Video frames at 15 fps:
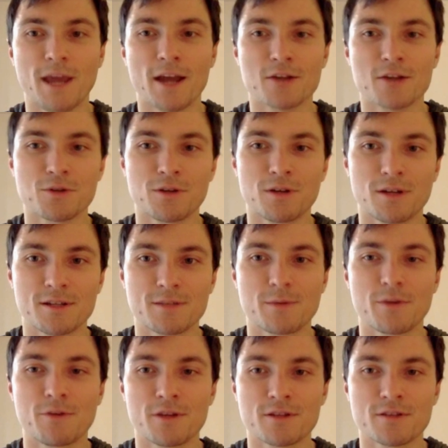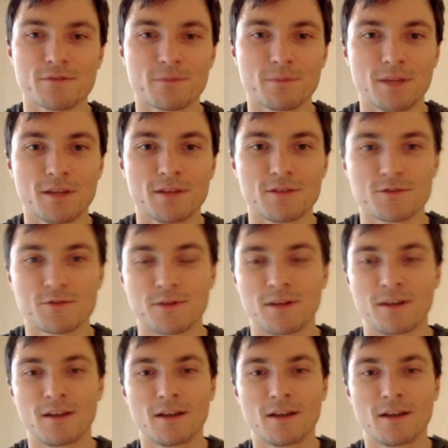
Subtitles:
actual experience from the industry.